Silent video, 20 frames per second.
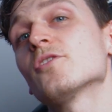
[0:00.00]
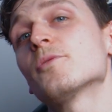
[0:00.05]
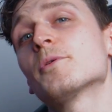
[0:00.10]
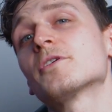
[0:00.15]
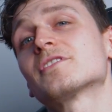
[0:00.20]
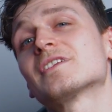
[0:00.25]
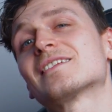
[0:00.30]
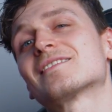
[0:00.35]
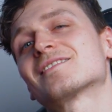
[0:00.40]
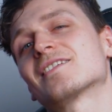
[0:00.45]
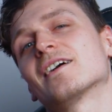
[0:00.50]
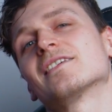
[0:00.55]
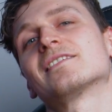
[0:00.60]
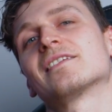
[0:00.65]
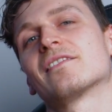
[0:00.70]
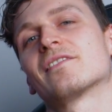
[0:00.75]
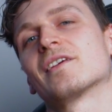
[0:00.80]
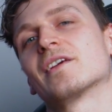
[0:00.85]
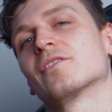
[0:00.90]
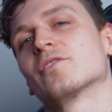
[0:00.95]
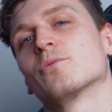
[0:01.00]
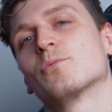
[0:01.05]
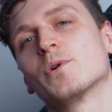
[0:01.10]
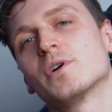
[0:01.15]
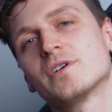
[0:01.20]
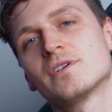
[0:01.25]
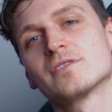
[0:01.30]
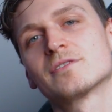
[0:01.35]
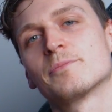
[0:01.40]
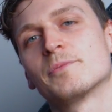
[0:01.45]
the most exciting thing in the
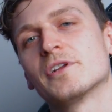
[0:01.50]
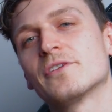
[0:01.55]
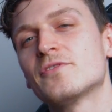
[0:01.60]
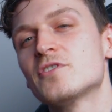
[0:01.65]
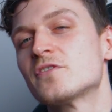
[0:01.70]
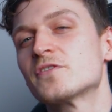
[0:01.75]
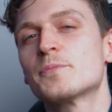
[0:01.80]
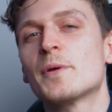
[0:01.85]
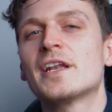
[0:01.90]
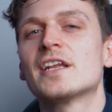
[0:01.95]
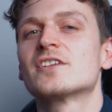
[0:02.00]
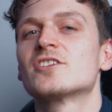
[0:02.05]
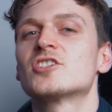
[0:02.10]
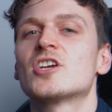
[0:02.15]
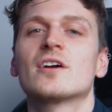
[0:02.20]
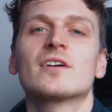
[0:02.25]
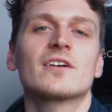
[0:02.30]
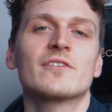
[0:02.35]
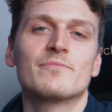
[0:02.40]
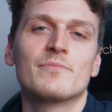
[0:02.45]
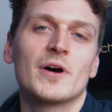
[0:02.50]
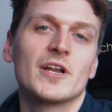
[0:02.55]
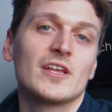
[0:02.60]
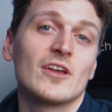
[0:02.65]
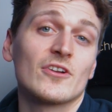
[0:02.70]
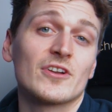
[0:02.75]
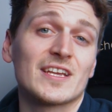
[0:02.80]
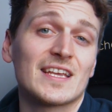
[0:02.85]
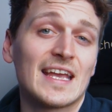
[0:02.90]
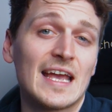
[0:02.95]
world, but if you spent a chunk of
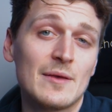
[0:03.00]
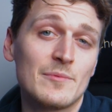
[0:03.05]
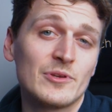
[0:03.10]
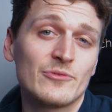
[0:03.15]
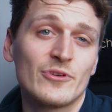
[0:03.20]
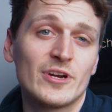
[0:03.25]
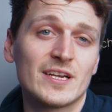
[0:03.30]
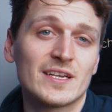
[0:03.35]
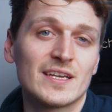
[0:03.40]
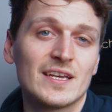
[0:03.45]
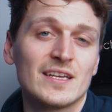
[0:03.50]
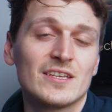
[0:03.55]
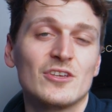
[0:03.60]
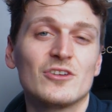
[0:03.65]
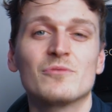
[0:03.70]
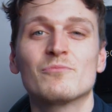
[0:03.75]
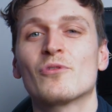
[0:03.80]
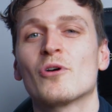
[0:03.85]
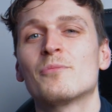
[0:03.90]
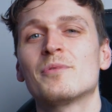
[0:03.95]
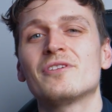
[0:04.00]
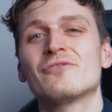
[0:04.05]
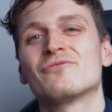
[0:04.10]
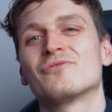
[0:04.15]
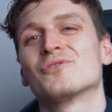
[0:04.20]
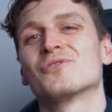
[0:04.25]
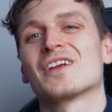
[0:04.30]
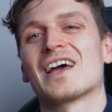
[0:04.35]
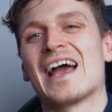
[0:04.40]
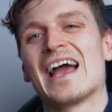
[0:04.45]
money on a gaming rig, you can probably
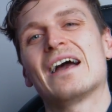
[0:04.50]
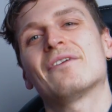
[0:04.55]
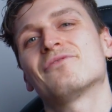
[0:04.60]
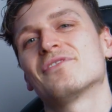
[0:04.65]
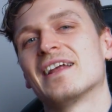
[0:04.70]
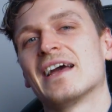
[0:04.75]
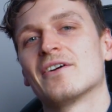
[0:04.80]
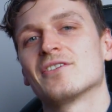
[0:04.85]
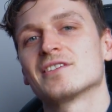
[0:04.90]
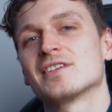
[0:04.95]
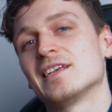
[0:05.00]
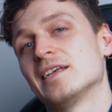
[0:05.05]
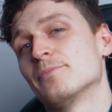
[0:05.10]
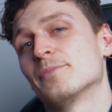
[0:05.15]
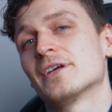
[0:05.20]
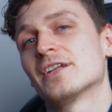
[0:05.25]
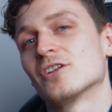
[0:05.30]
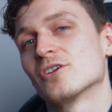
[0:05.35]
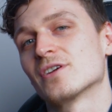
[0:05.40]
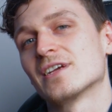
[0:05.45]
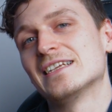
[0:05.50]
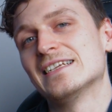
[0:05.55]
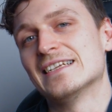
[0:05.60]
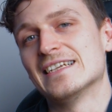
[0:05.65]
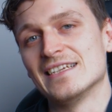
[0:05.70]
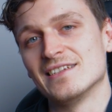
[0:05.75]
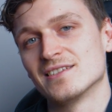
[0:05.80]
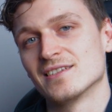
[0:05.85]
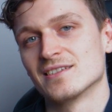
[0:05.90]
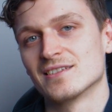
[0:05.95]
afford half an hour to keep it looking
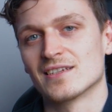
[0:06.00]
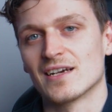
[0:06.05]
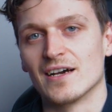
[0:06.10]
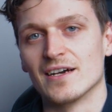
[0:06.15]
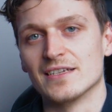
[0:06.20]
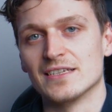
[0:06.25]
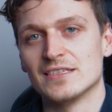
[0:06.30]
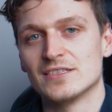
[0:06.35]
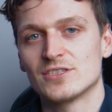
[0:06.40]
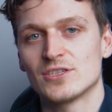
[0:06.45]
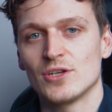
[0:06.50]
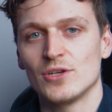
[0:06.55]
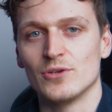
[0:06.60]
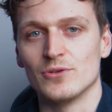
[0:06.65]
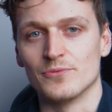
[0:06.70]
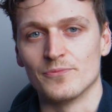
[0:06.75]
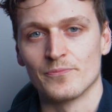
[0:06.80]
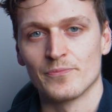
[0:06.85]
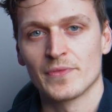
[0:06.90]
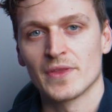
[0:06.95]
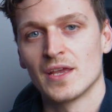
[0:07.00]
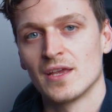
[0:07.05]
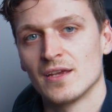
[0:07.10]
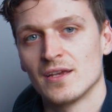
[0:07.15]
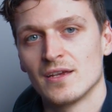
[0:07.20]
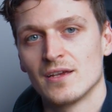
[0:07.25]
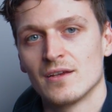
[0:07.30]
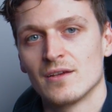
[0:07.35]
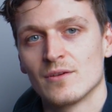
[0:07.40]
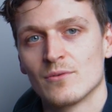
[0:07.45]
neat and tidy too.
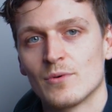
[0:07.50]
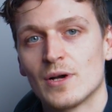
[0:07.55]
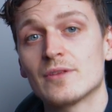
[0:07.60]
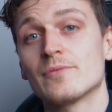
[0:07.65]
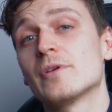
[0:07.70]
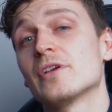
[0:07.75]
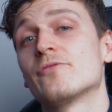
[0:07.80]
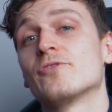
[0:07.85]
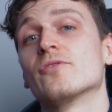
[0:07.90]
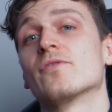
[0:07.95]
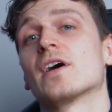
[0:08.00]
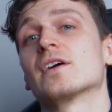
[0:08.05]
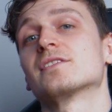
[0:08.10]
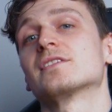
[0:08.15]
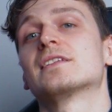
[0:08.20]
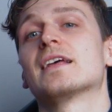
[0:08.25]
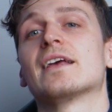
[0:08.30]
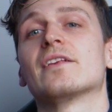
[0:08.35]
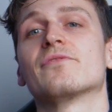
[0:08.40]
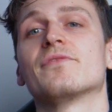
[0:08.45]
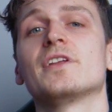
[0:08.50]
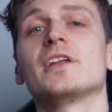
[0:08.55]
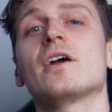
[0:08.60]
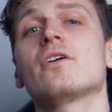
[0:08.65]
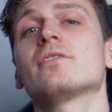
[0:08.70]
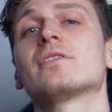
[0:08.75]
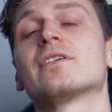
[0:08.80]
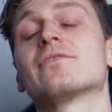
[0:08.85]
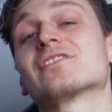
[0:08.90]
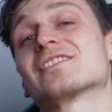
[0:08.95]
Well, if you've liked today's
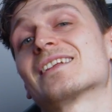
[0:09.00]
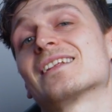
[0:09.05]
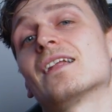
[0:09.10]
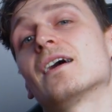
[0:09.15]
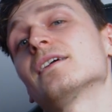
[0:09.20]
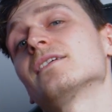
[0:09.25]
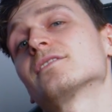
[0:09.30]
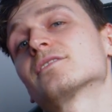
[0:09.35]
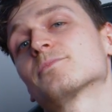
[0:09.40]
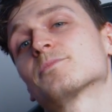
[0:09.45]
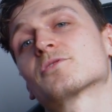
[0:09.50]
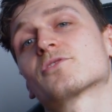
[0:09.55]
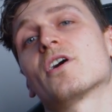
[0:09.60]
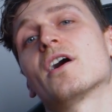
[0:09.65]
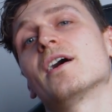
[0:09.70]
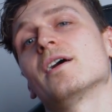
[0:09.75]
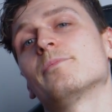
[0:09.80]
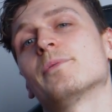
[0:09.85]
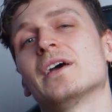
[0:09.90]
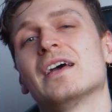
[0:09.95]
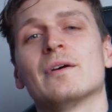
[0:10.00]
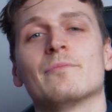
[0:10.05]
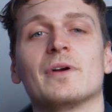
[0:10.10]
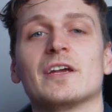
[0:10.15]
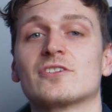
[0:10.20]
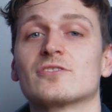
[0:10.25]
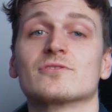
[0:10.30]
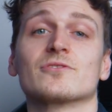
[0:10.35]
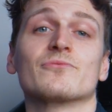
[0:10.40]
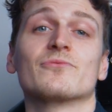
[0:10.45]
video, give us a like, subscribe,
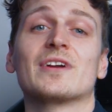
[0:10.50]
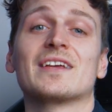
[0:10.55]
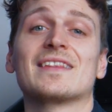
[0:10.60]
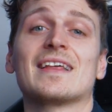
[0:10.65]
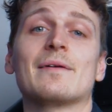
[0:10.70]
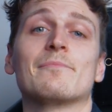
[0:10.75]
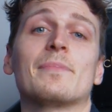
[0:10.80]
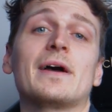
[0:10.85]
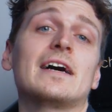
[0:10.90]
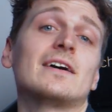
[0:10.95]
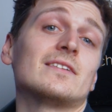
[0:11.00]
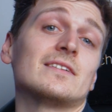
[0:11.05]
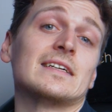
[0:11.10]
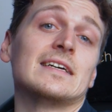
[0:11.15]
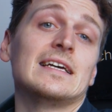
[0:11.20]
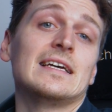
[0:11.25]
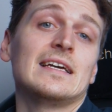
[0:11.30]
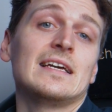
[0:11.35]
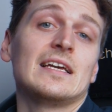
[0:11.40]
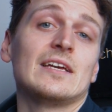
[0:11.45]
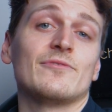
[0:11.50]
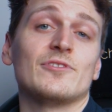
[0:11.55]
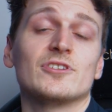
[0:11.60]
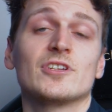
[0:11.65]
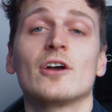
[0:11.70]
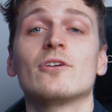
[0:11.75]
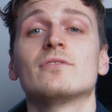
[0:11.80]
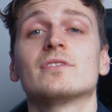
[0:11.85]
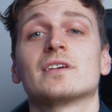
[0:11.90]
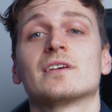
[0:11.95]
make sure to ring that bell. If you
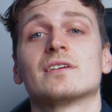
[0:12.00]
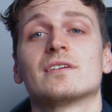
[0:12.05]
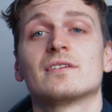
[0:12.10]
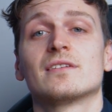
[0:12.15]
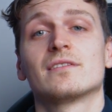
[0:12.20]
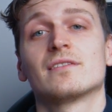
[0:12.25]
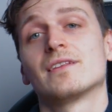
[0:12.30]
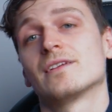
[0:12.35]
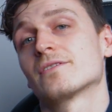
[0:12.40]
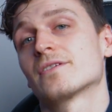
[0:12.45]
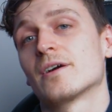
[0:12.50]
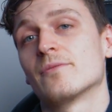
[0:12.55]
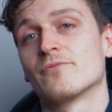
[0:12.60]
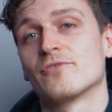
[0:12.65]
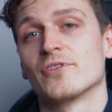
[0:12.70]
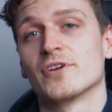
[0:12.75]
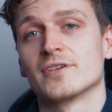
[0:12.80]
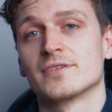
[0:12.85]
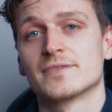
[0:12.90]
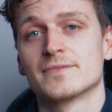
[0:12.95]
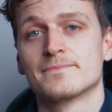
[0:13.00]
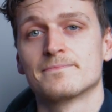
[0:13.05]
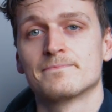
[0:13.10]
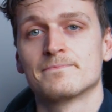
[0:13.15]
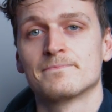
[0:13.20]
don't, they'll come for us.